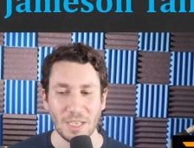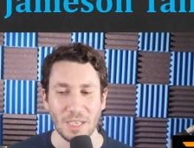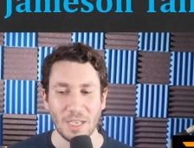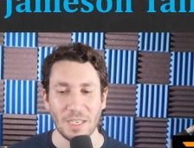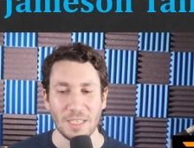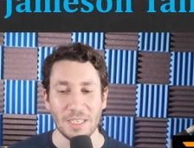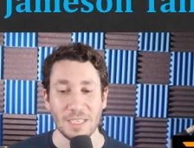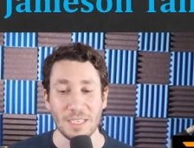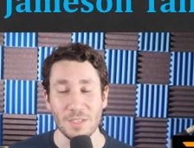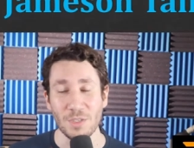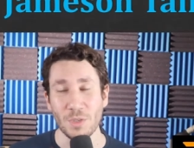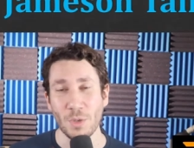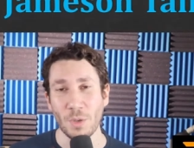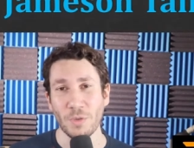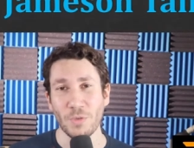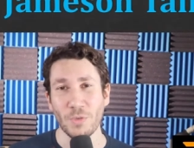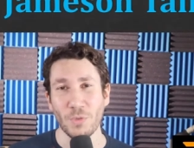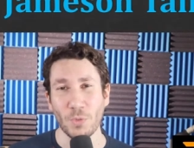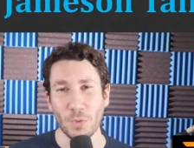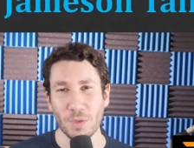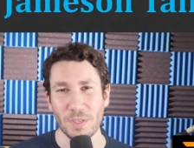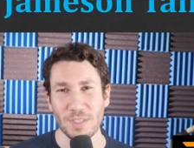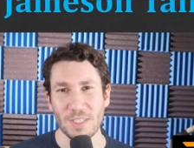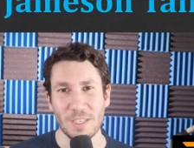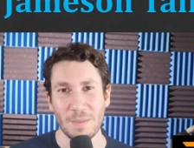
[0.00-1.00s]
He is going
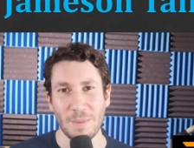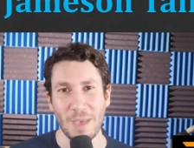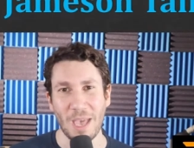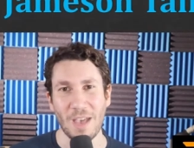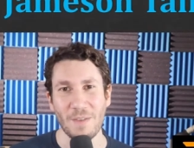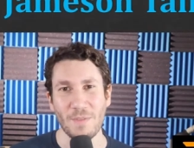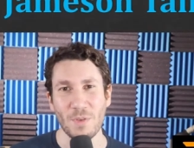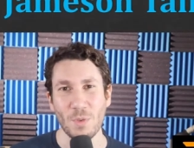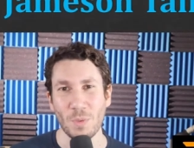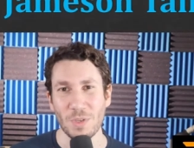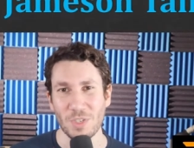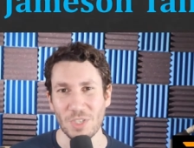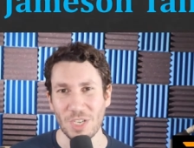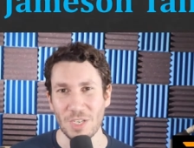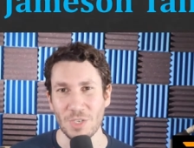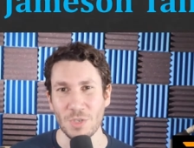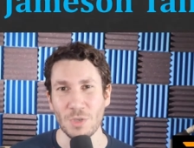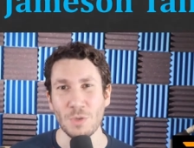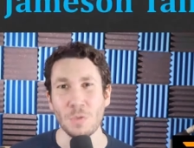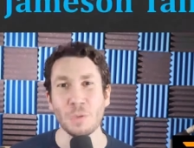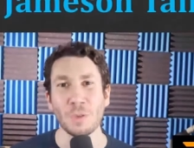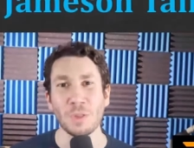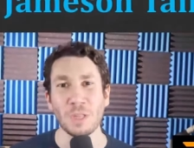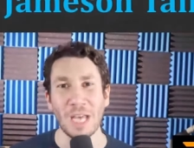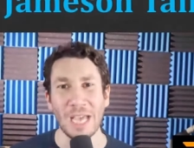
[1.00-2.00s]
four seam heavy, which I do
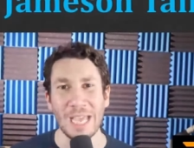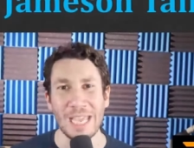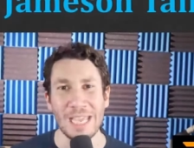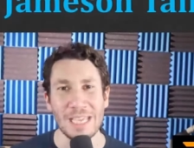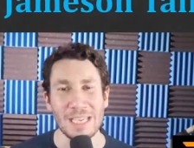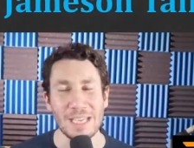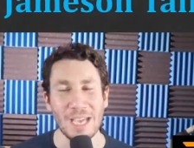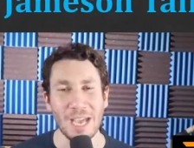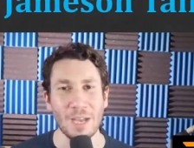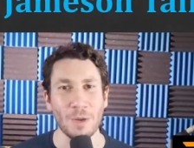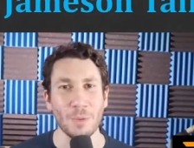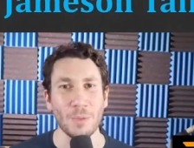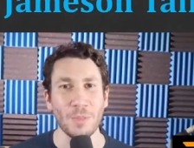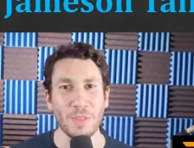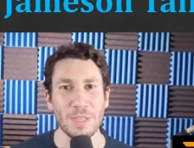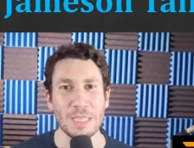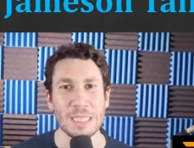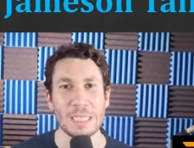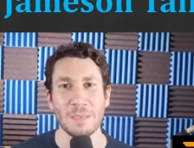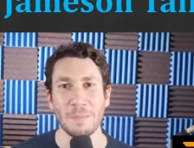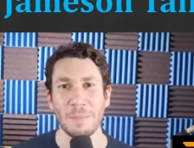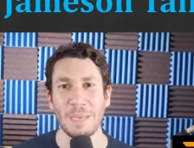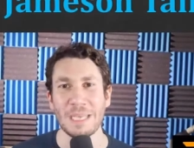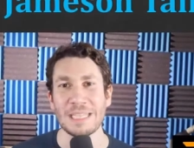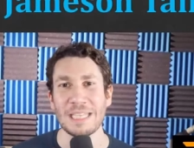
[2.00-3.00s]
like. I don't think they'd
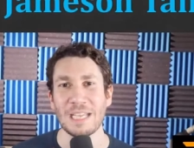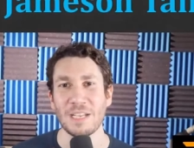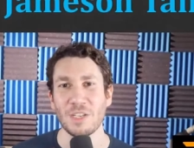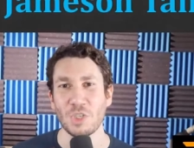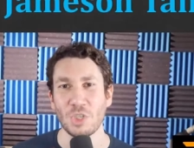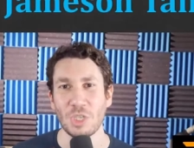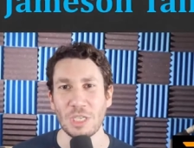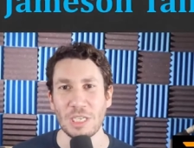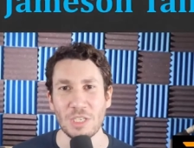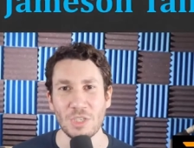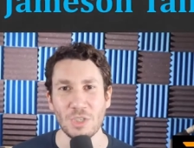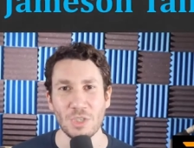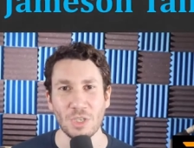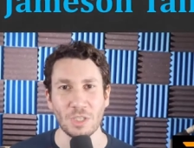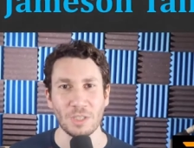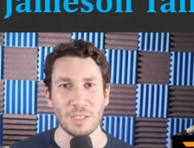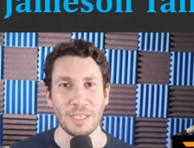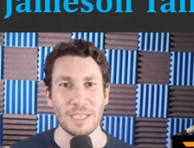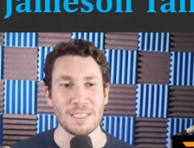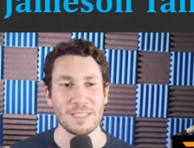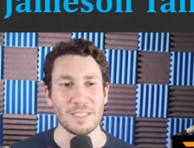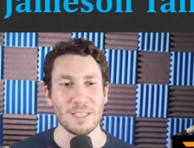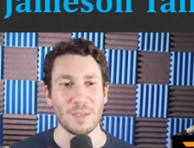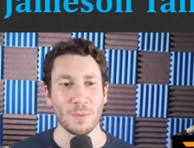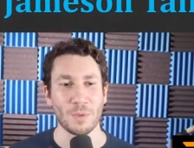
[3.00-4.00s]
make that change unless
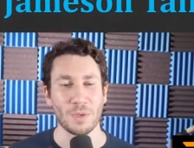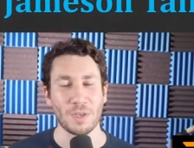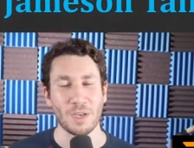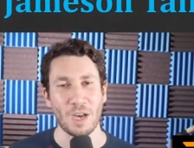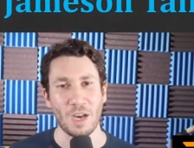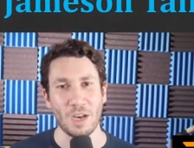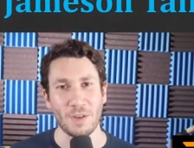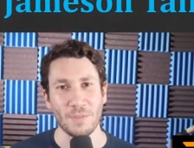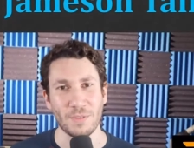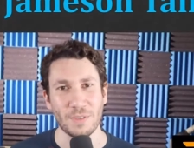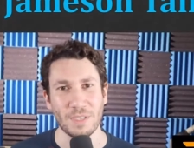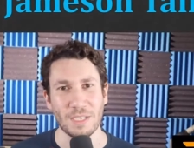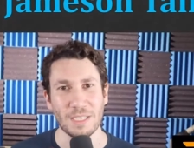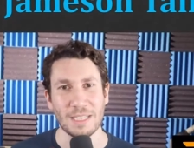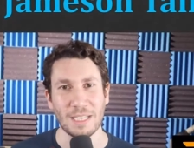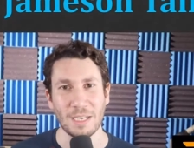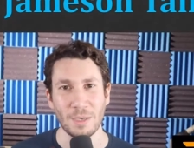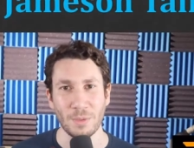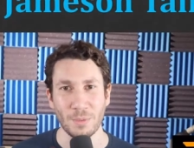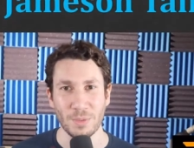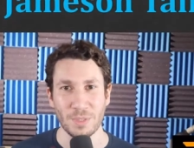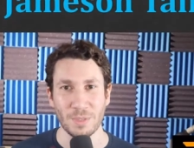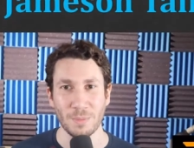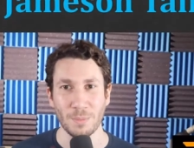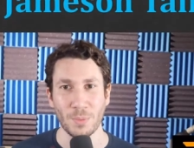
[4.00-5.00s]
they were confident that it
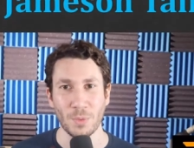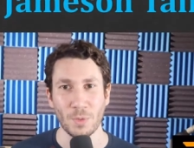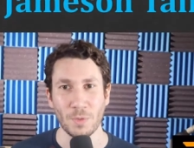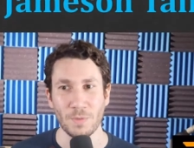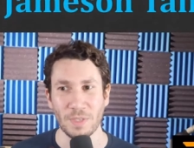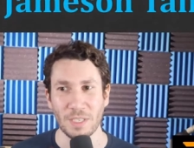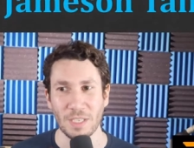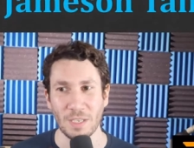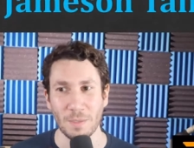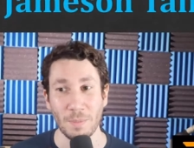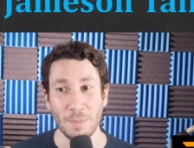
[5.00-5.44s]
was improving him.